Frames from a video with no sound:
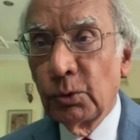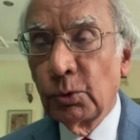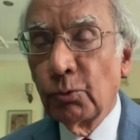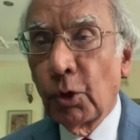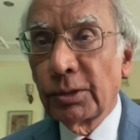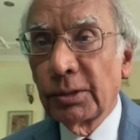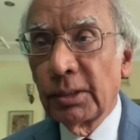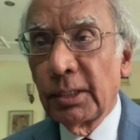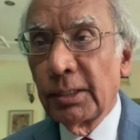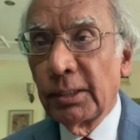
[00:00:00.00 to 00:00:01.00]
to what
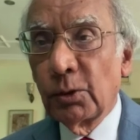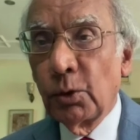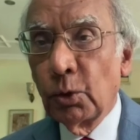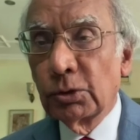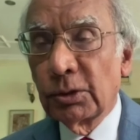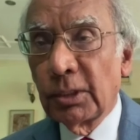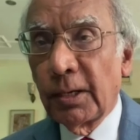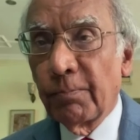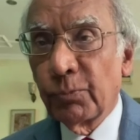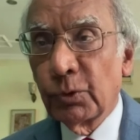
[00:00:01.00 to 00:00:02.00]
uh, it looks
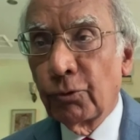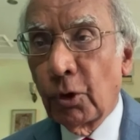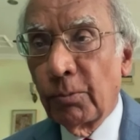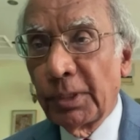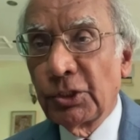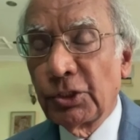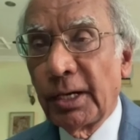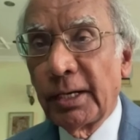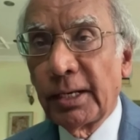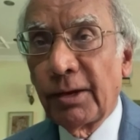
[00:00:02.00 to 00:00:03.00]
uh, from
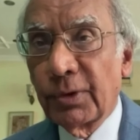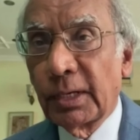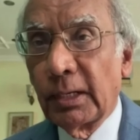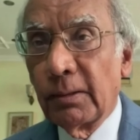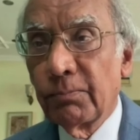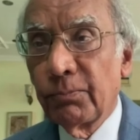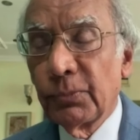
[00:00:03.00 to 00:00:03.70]
Asia and Africa.